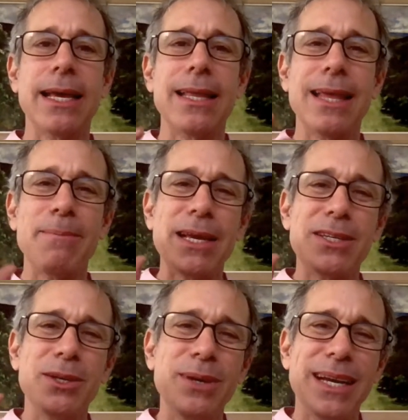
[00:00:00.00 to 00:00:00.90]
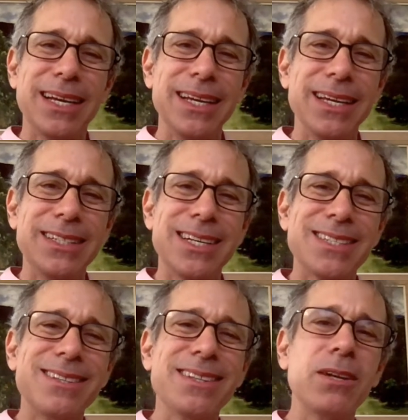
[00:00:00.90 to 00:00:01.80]
that makes you just
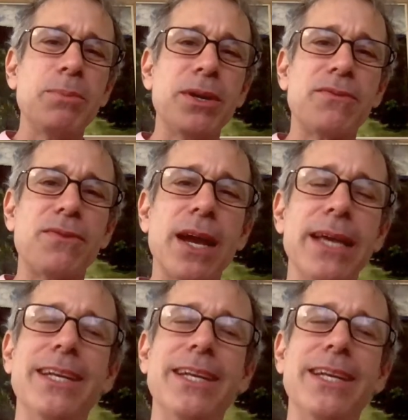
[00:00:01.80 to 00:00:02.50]
a little bit afraid.